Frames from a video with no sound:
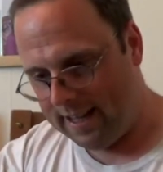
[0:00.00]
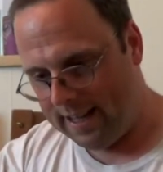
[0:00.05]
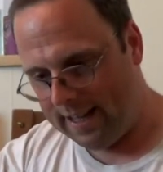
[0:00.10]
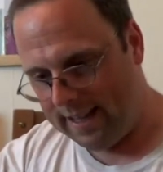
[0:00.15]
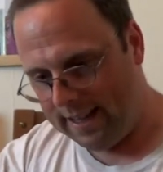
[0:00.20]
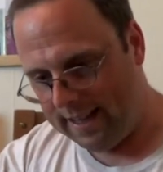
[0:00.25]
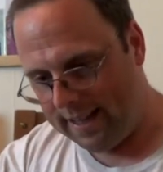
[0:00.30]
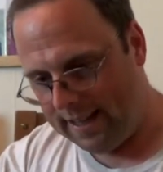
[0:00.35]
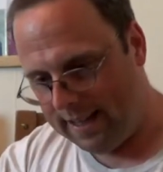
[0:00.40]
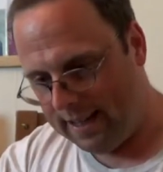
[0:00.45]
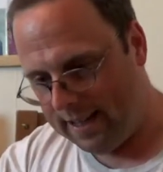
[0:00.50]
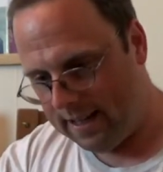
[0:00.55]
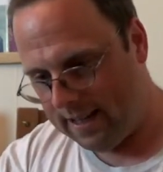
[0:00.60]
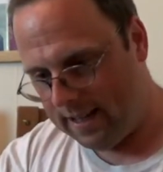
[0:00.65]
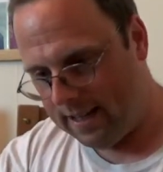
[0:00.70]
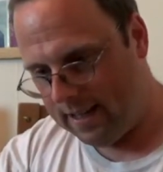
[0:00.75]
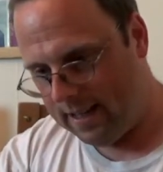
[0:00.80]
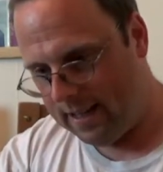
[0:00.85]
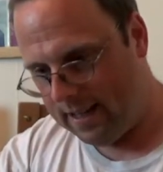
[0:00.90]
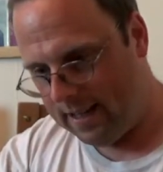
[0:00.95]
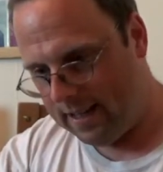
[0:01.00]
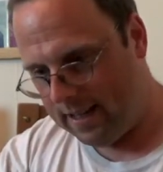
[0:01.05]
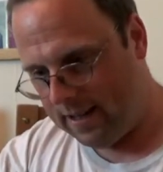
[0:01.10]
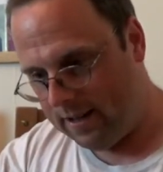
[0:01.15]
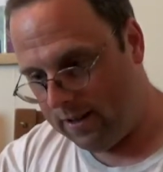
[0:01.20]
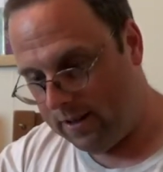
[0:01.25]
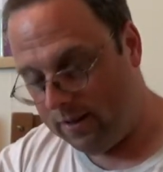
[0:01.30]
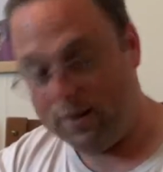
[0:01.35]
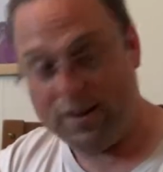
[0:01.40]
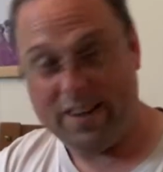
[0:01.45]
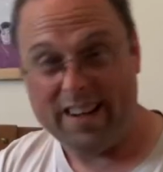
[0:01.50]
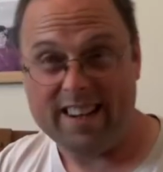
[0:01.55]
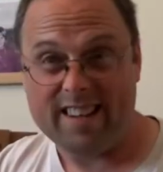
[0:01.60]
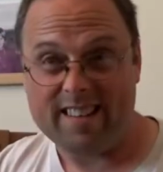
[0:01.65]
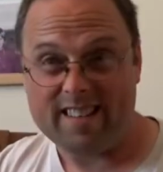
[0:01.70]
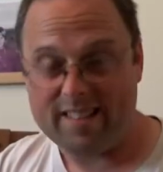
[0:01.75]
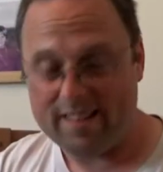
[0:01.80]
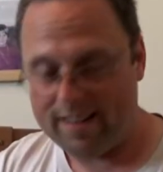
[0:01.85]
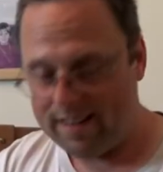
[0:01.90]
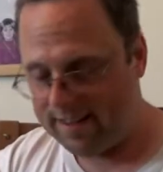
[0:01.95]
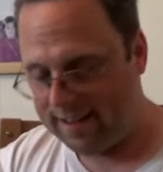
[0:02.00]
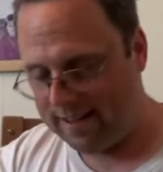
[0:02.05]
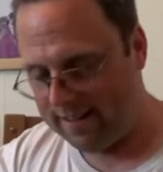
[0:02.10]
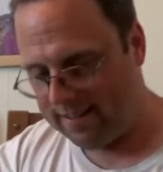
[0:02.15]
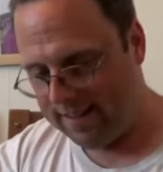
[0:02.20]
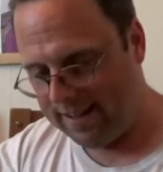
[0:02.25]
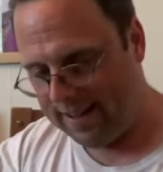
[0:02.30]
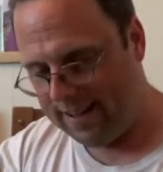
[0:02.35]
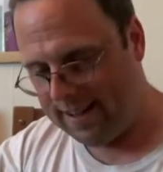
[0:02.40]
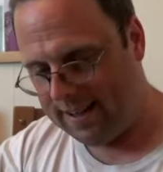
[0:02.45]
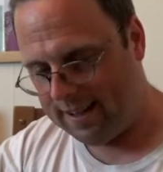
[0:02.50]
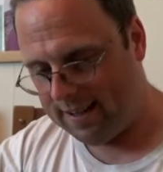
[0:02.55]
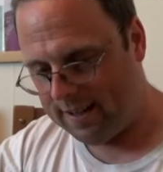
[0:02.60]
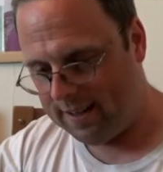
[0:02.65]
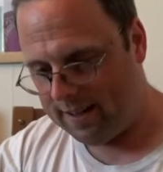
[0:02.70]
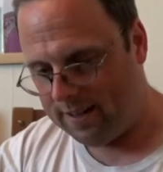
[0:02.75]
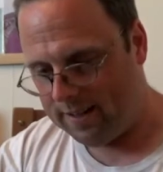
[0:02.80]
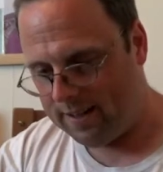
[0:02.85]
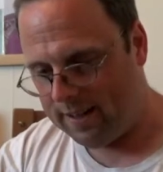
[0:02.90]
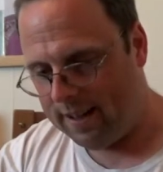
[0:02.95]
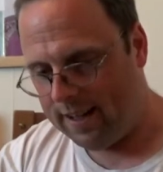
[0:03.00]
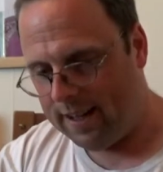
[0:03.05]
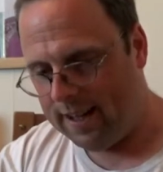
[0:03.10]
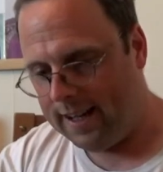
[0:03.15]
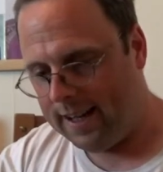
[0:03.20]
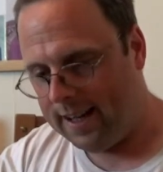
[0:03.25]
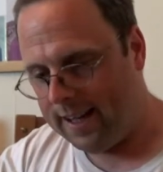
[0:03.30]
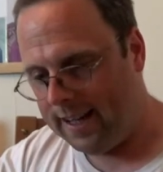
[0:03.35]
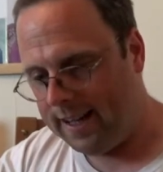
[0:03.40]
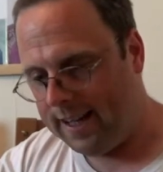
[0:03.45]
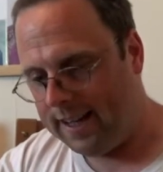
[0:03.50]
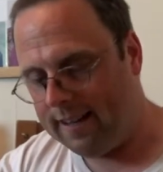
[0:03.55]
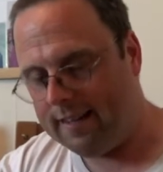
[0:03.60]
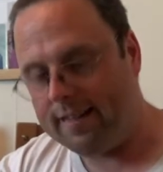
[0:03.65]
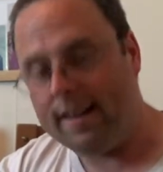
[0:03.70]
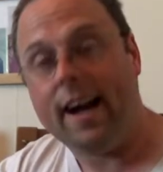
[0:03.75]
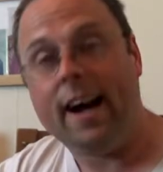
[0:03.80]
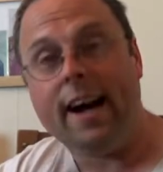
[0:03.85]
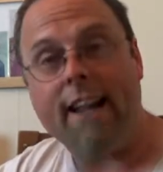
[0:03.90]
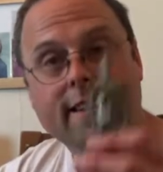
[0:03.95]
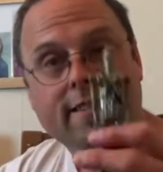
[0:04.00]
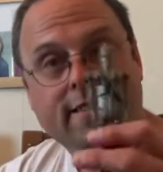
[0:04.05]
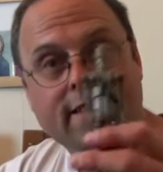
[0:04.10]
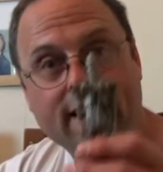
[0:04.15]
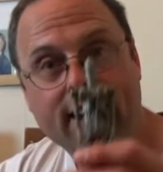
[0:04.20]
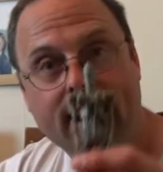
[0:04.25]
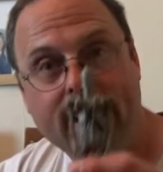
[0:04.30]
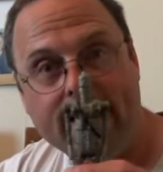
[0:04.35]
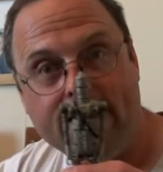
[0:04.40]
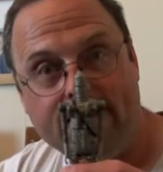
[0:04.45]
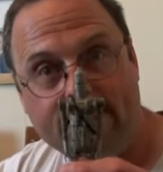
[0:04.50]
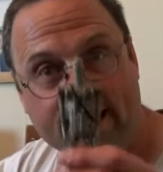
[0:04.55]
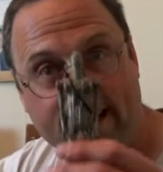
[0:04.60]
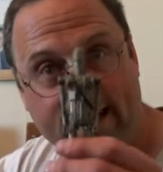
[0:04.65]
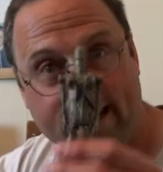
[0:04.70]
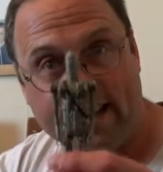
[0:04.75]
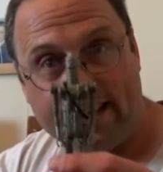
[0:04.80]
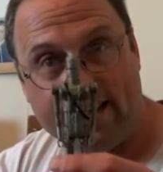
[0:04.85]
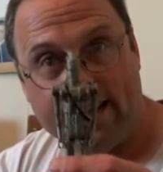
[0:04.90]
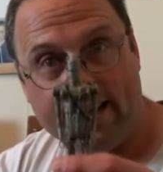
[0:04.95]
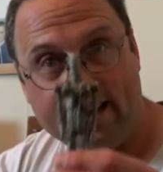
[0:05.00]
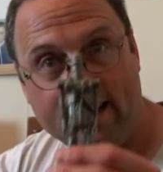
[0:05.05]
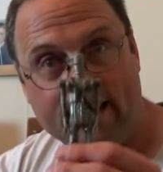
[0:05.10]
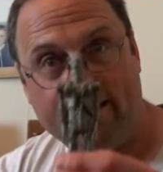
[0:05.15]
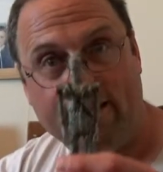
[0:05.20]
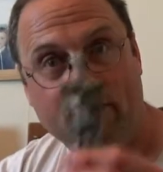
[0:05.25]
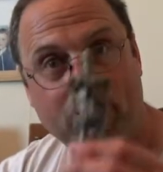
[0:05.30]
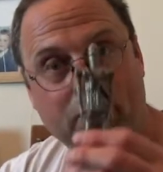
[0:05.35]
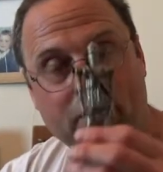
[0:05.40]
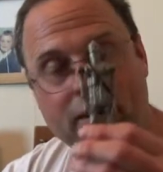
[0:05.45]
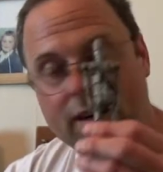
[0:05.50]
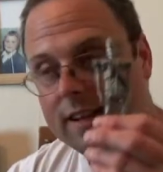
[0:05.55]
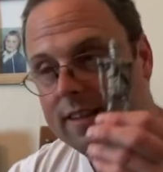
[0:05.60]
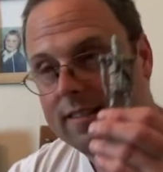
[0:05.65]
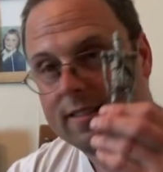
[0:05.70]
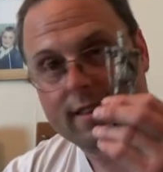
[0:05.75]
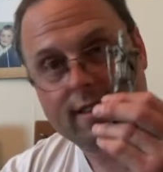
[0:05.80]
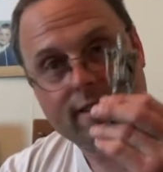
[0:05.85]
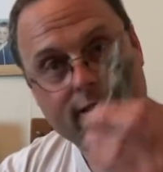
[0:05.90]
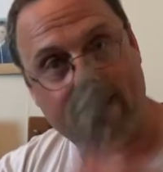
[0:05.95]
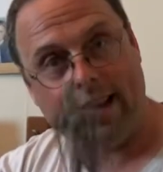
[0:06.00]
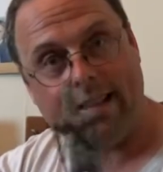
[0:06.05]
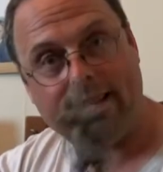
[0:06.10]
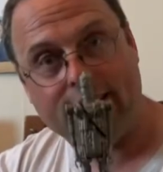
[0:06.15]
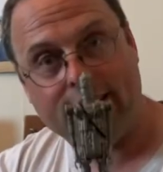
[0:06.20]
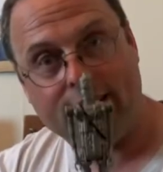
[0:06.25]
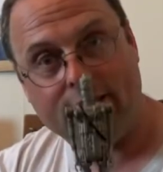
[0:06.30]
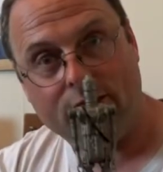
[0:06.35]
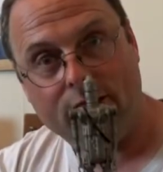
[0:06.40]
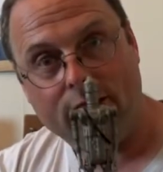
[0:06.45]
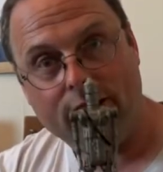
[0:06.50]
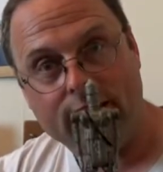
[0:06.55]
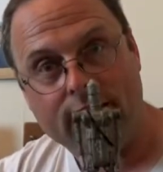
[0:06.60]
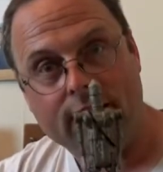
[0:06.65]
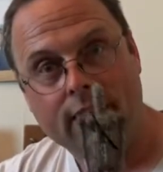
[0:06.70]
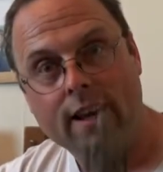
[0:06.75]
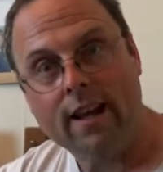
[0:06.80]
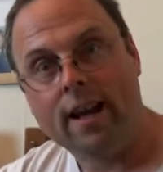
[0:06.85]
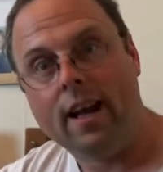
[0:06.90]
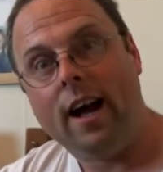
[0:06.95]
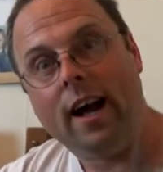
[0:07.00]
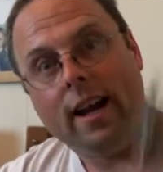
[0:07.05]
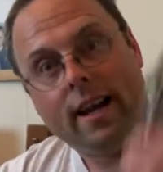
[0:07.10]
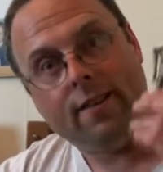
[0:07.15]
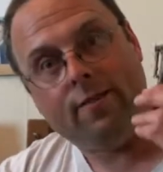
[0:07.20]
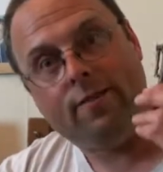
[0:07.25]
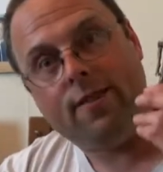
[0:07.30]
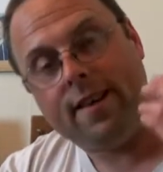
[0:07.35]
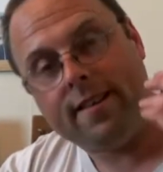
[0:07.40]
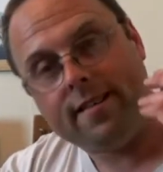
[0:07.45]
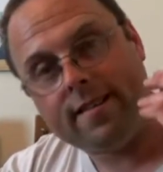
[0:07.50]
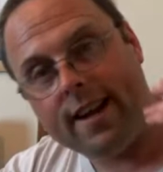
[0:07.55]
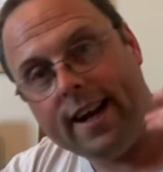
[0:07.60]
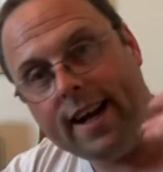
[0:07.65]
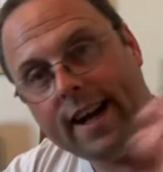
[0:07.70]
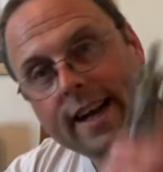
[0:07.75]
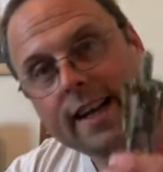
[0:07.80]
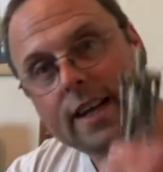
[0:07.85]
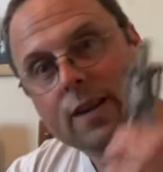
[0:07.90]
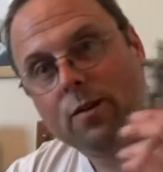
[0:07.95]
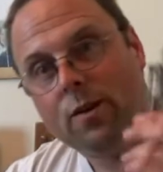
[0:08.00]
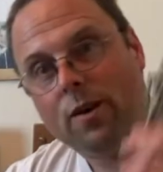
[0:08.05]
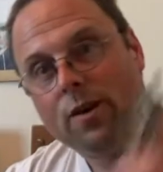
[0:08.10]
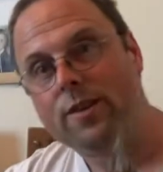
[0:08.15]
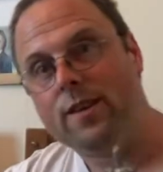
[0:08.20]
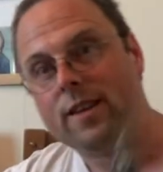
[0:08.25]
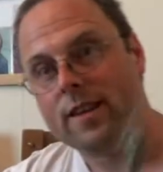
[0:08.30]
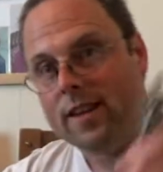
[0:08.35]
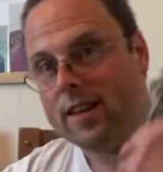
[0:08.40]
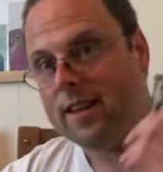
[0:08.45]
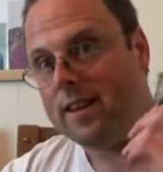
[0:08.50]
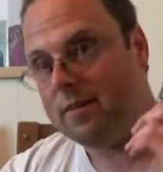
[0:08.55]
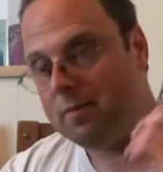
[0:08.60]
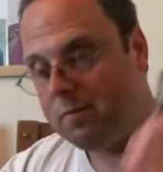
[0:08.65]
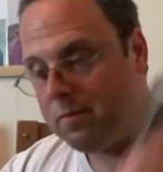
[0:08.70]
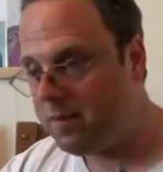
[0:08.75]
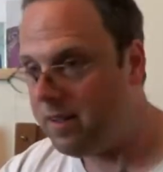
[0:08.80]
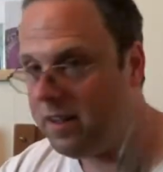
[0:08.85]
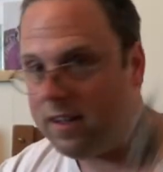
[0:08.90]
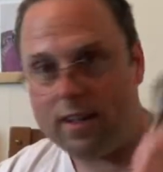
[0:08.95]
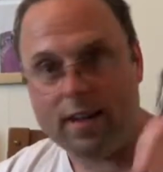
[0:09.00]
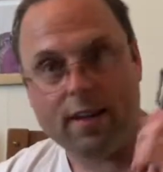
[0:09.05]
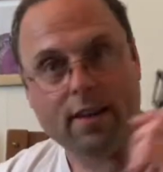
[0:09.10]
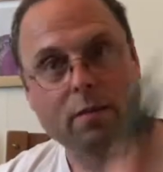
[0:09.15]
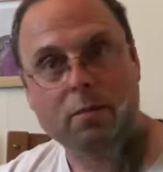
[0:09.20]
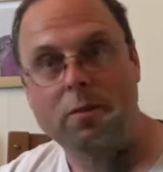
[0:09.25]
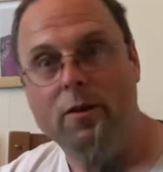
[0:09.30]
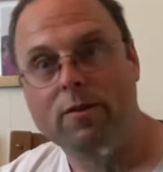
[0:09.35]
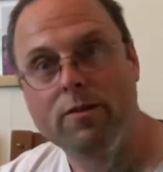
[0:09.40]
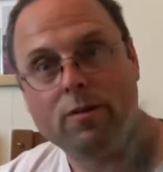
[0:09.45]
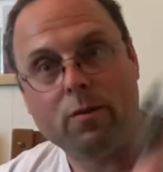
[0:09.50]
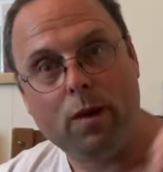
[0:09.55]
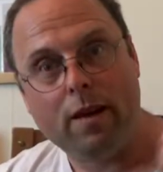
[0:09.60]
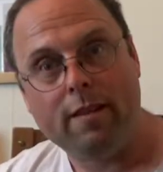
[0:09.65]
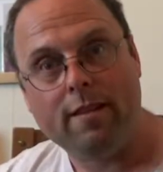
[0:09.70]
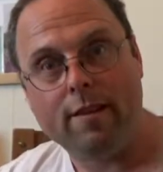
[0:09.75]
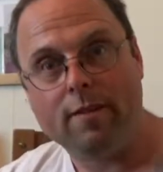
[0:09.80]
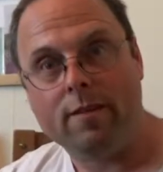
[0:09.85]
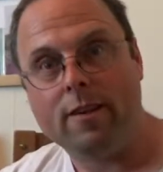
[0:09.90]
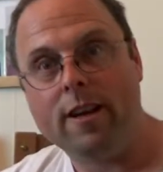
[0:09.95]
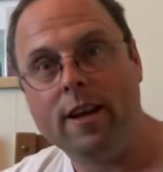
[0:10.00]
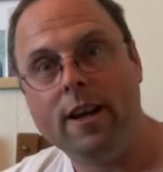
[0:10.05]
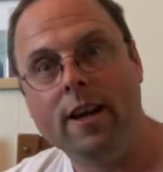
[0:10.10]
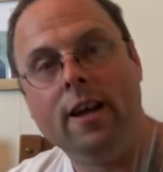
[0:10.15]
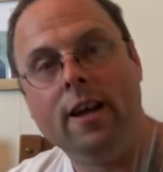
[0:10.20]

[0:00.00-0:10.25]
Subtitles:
I think it's a he, I don't know, is IG-88. He's an assassin droid, and if you ask anyone on the bus, wherever,